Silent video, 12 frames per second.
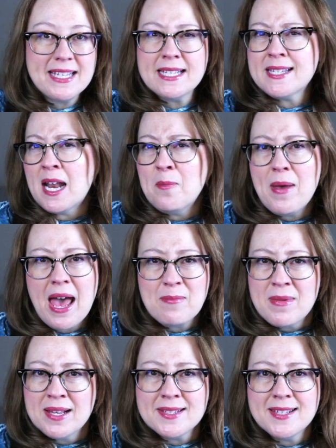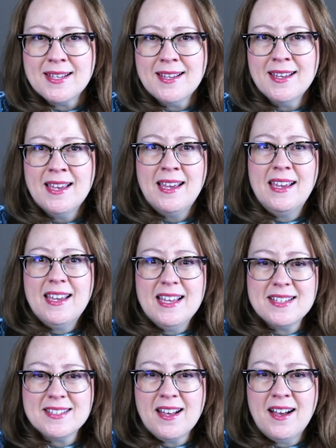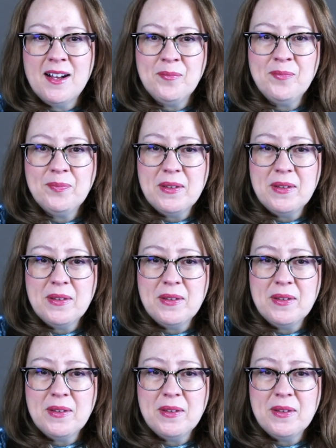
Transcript: It's not a bad messy it's uh